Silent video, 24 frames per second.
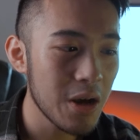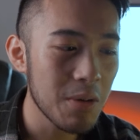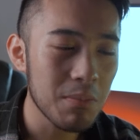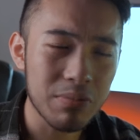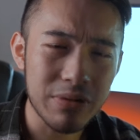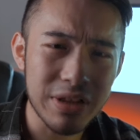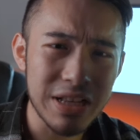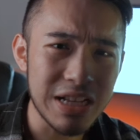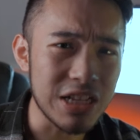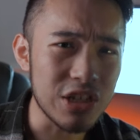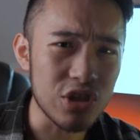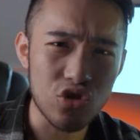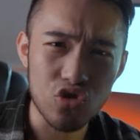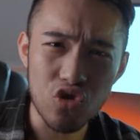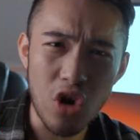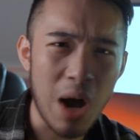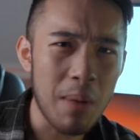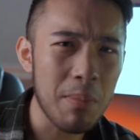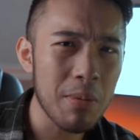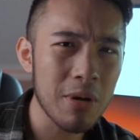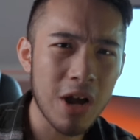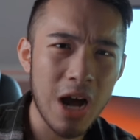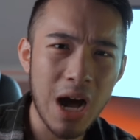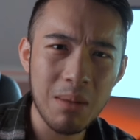please
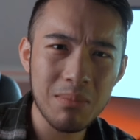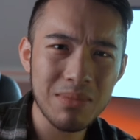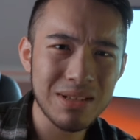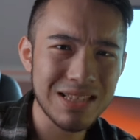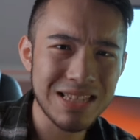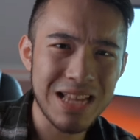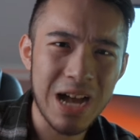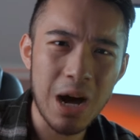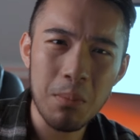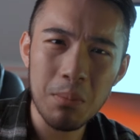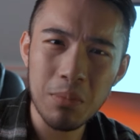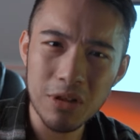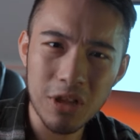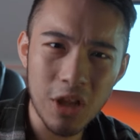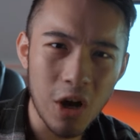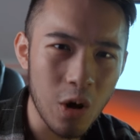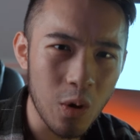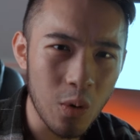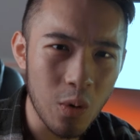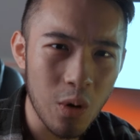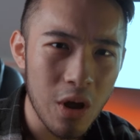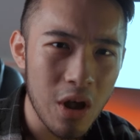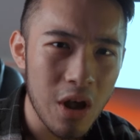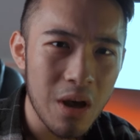drop a comment down
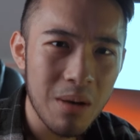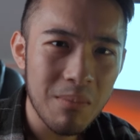below,